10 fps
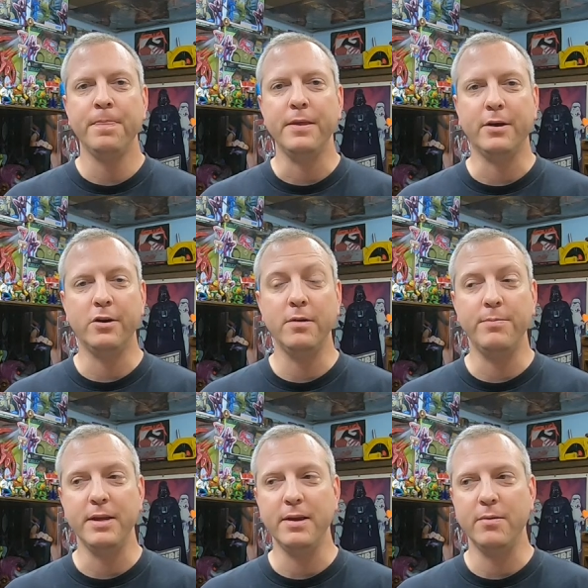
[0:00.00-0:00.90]
that could
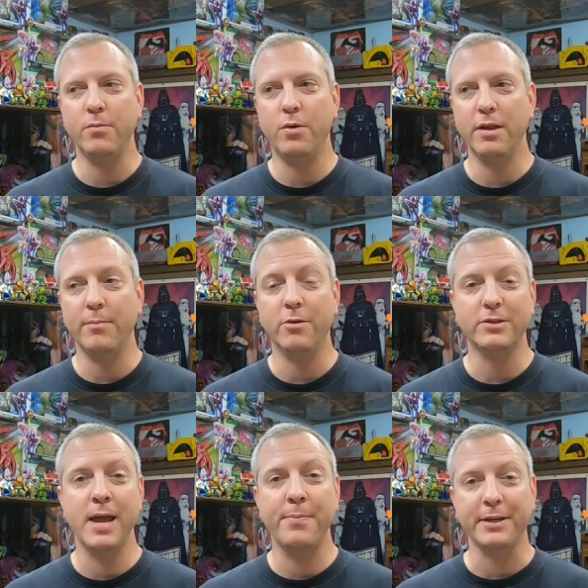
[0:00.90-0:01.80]
be one of the
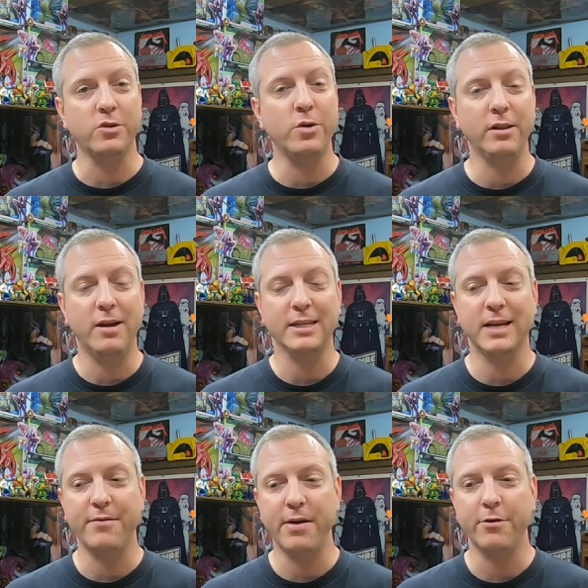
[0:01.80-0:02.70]
most epic toy lots
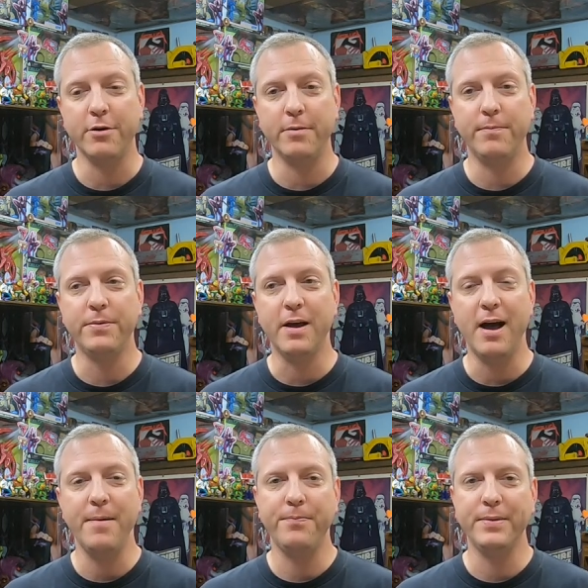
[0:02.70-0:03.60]
I've ever
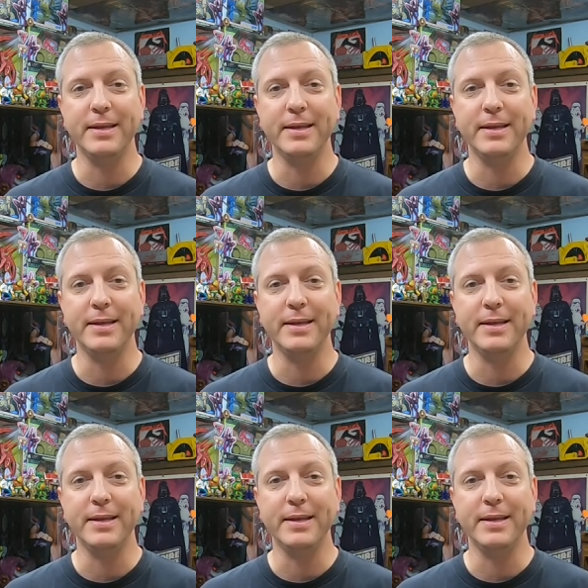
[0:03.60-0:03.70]
got.